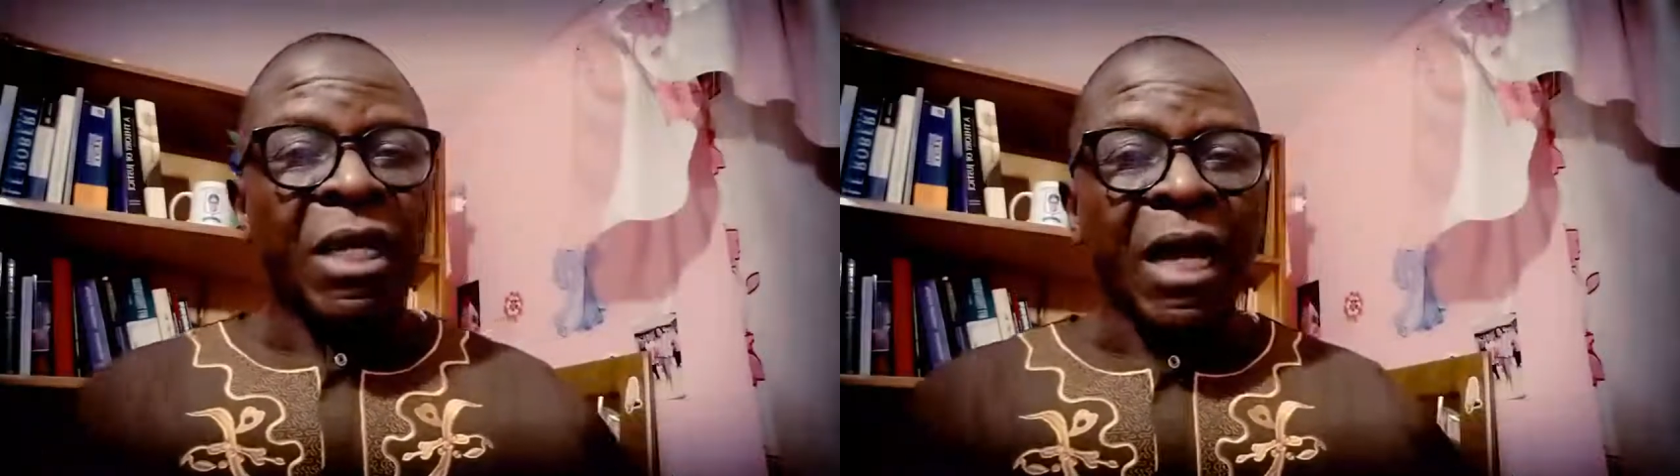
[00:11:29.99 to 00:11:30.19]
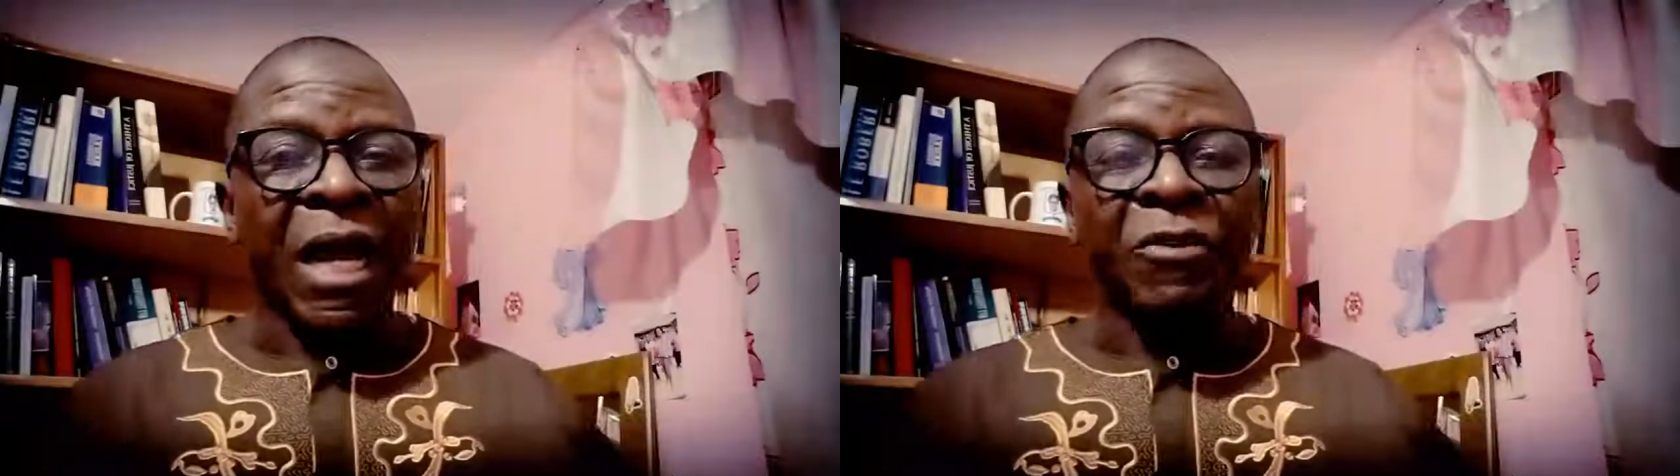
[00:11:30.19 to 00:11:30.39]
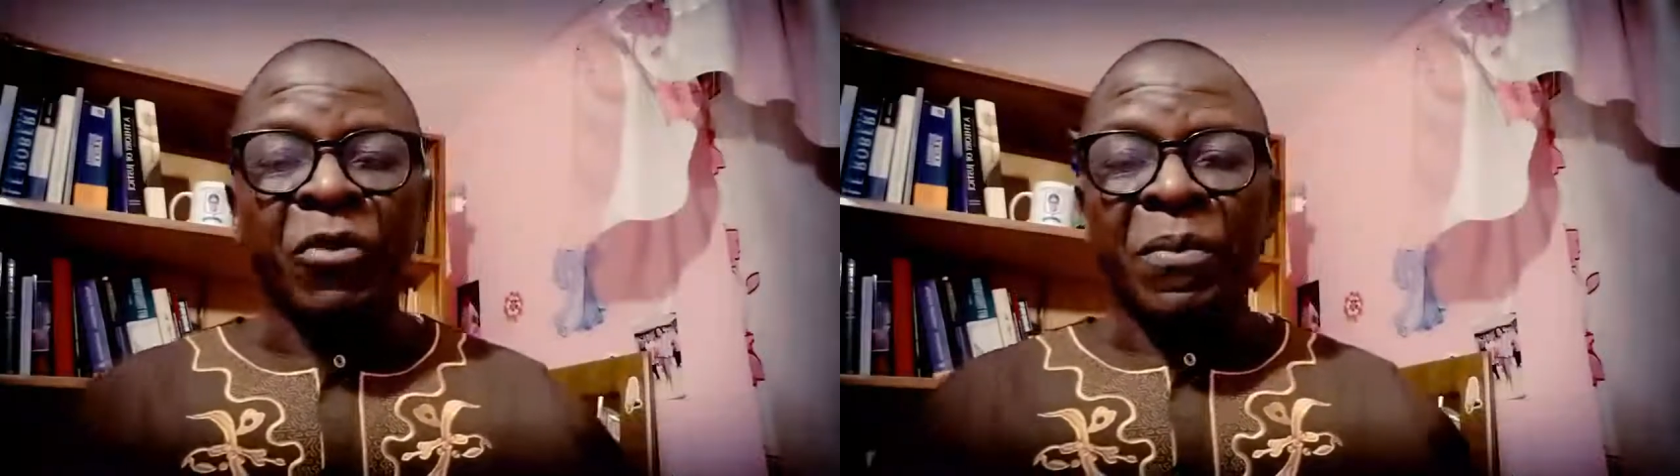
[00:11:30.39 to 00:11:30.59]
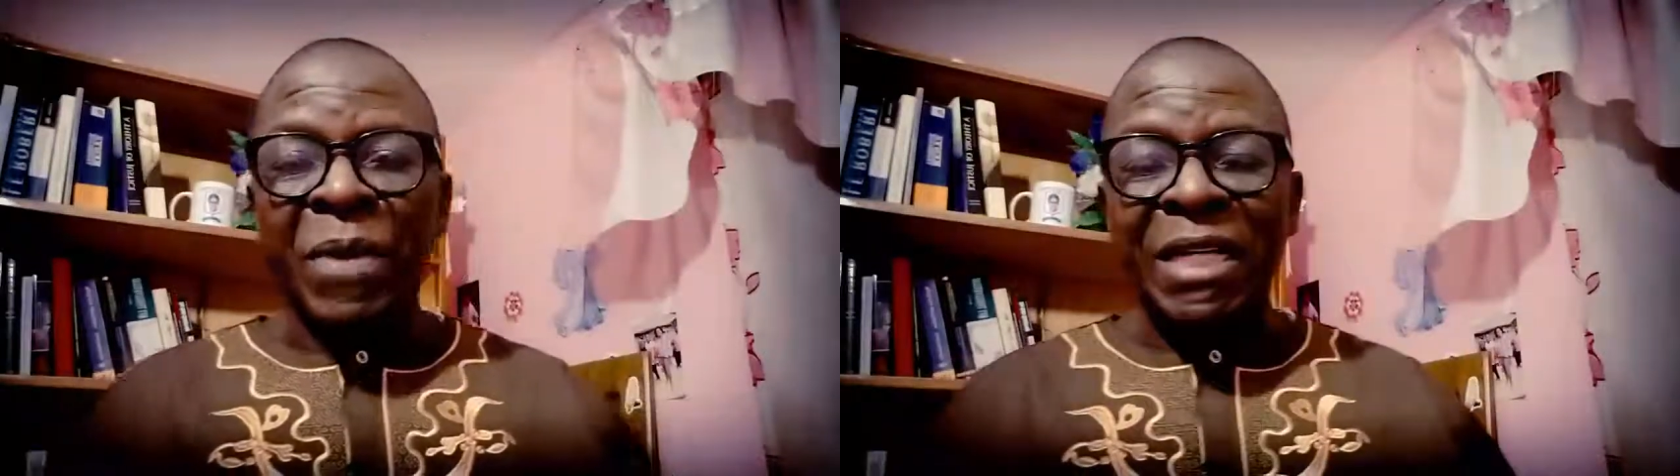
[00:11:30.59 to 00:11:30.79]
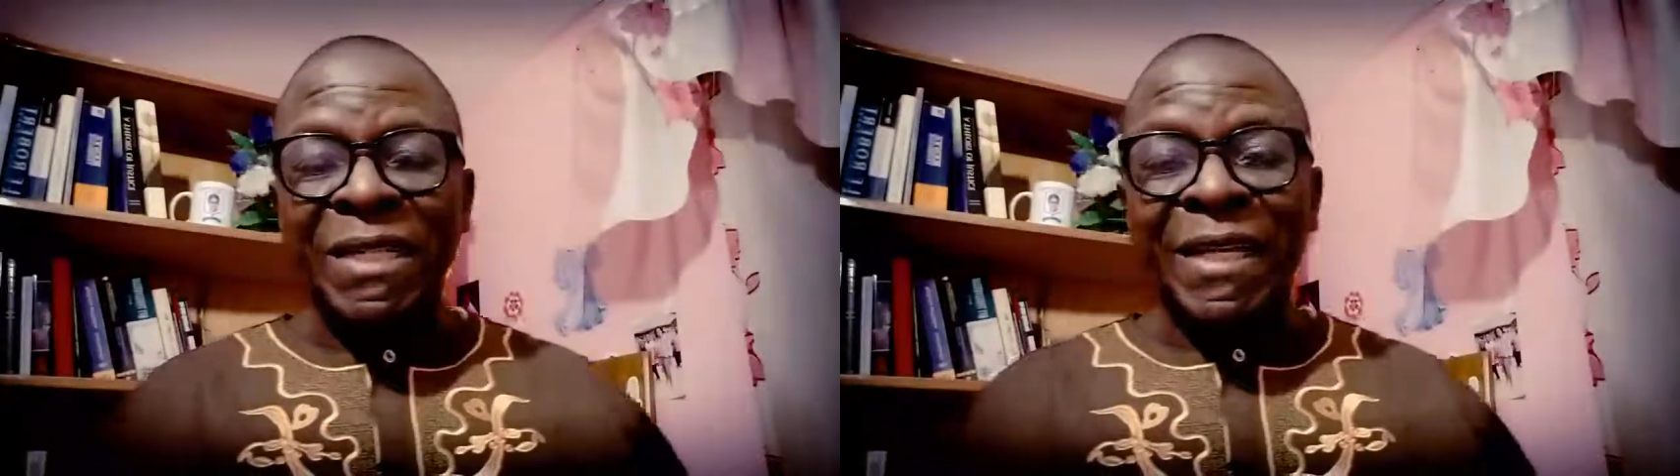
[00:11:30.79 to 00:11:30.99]
and we
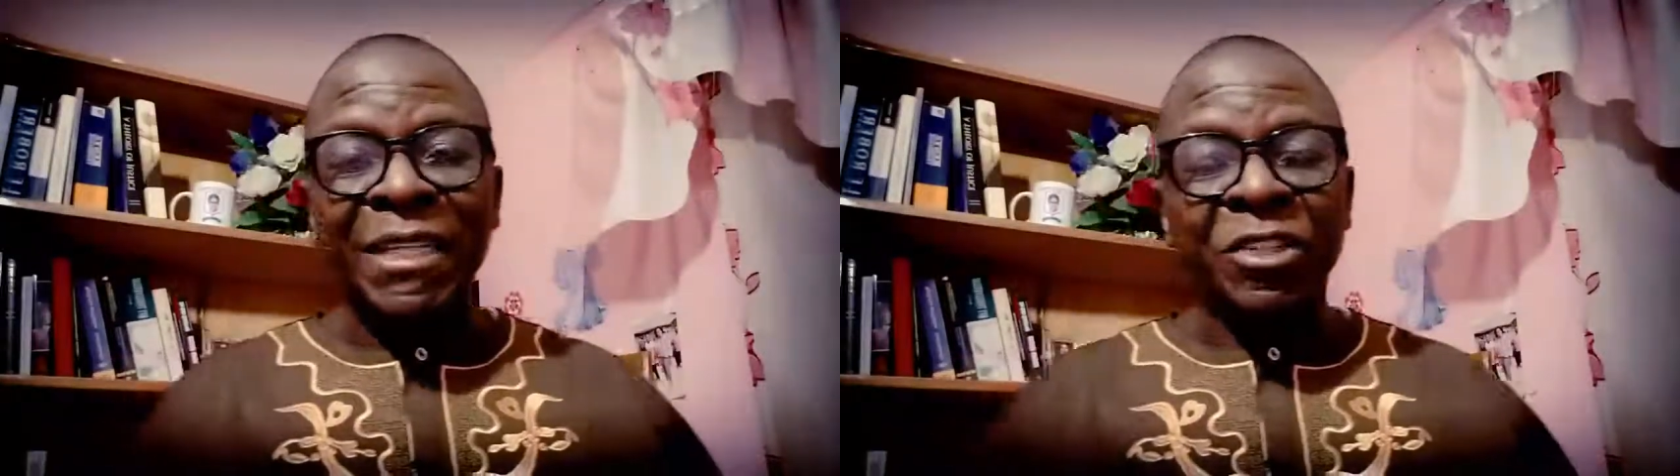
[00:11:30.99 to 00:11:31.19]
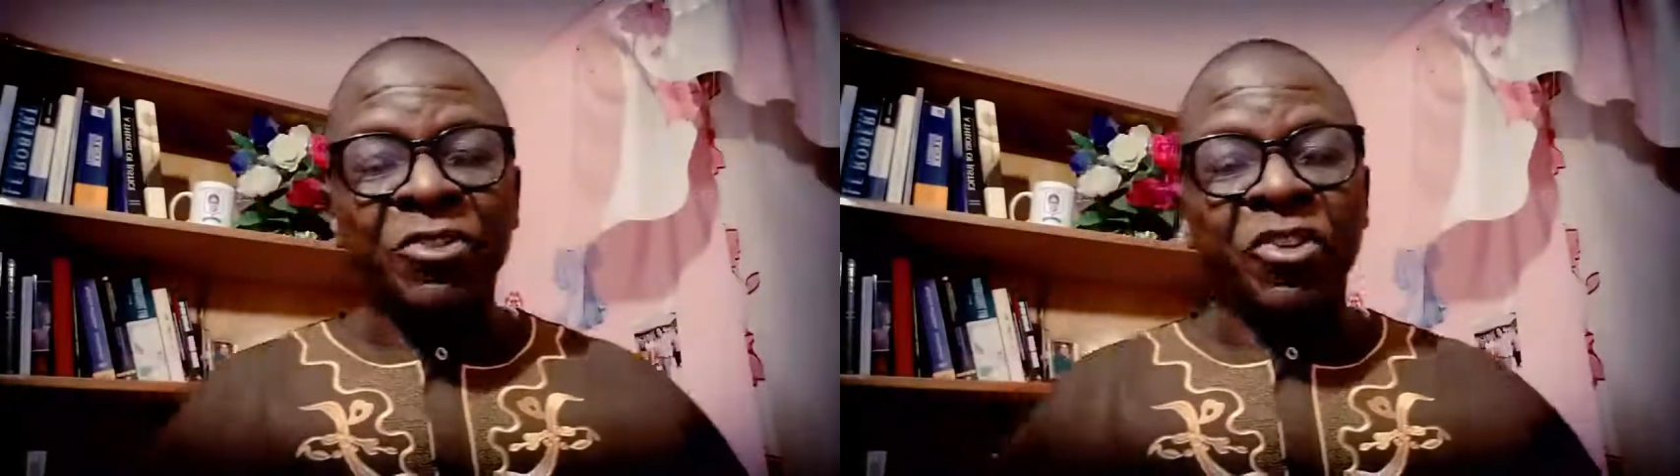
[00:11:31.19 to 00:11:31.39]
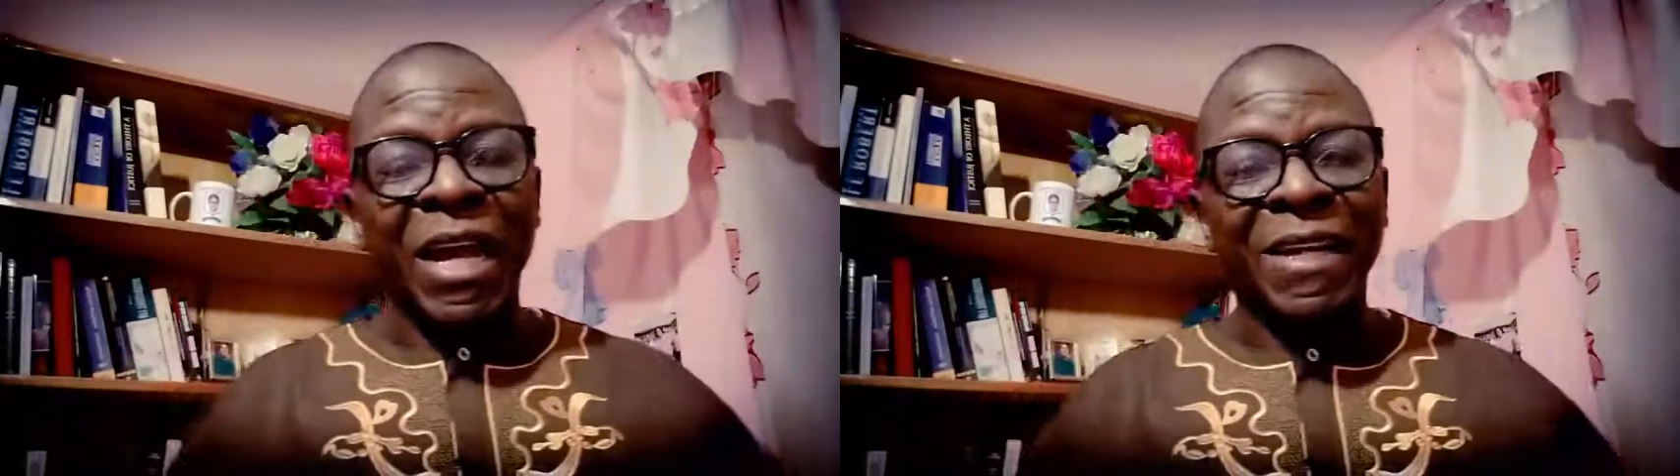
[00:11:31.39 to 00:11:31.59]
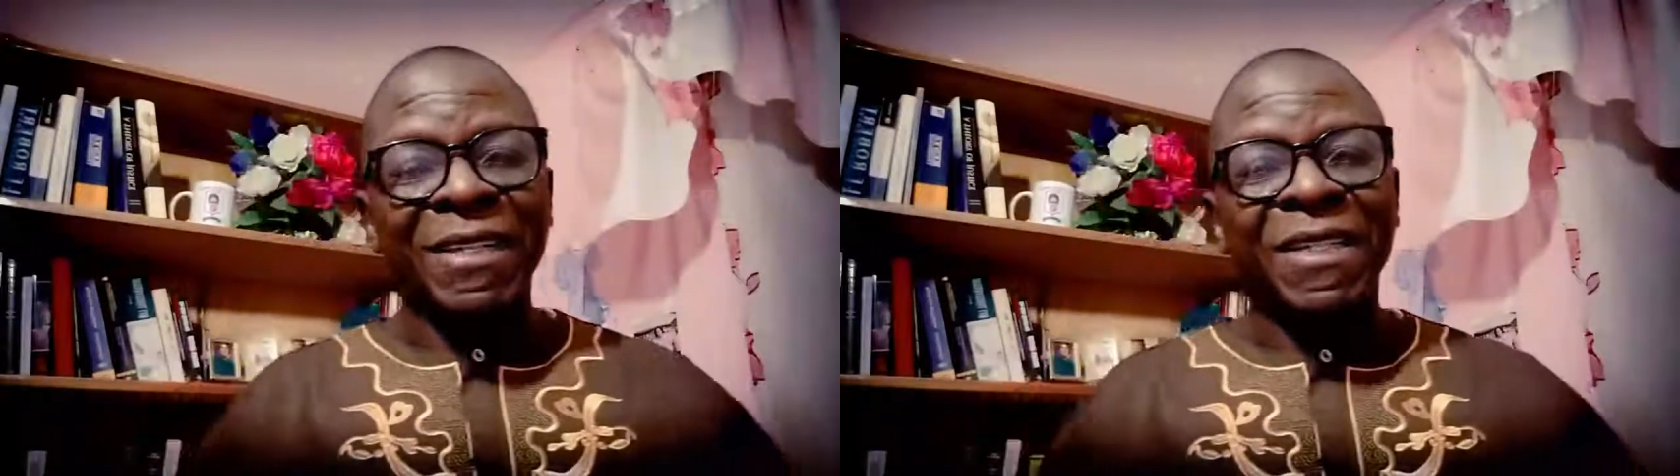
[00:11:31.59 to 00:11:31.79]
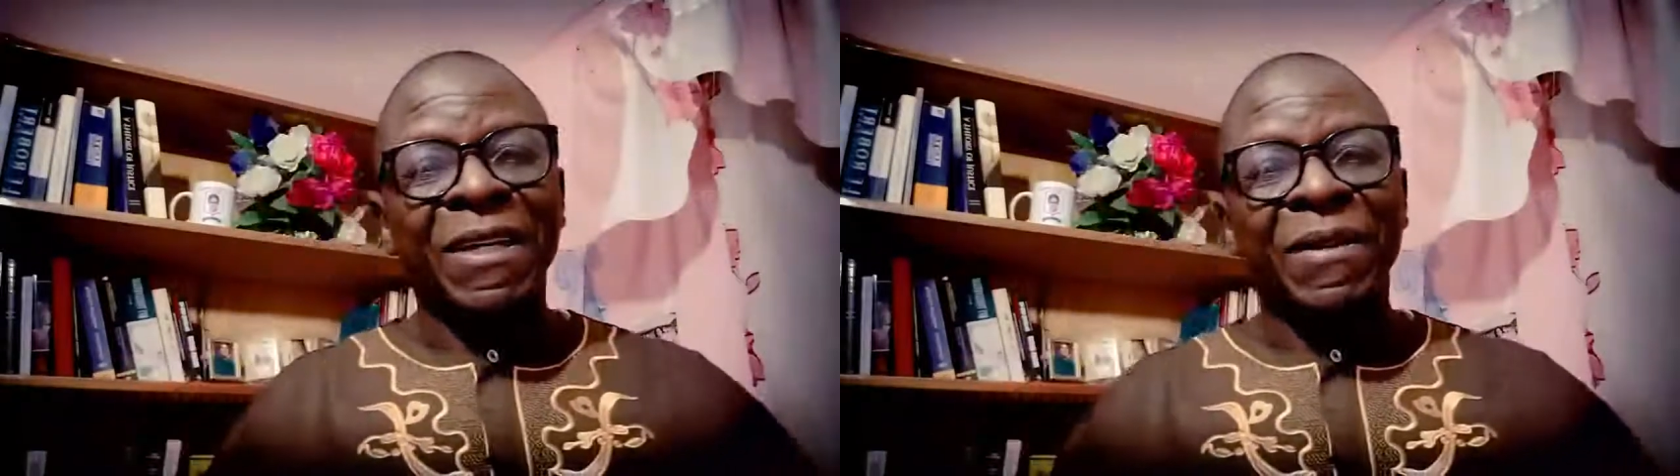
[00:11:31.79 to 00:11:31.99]
must get it right